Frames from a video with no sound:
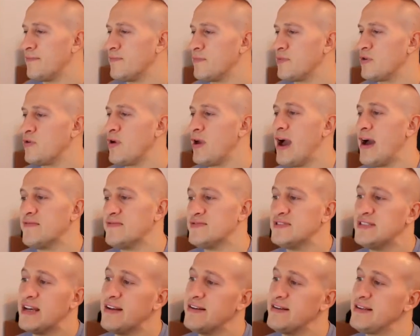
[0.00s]
You have
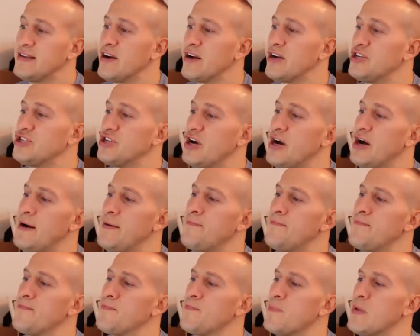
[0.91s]
sedentary
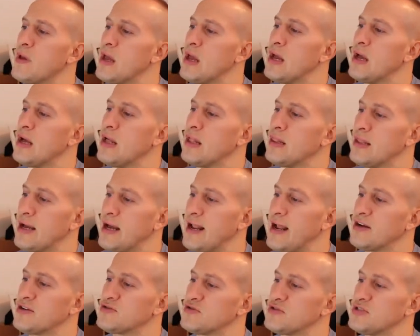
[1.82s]
job, light
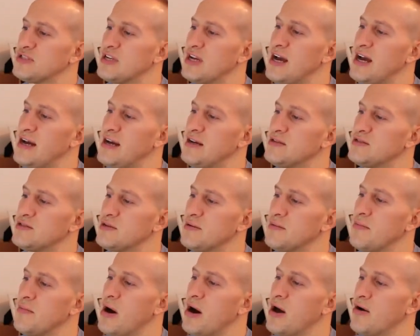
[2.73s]
exercise,
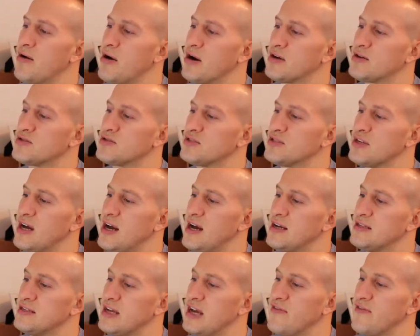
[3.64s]
moderate
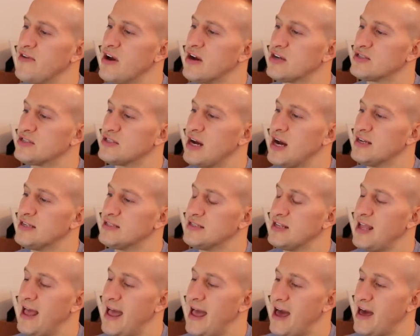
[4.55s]
exercise, heavy exercise,
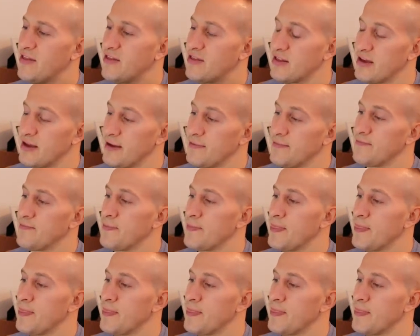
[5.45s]
and athlete.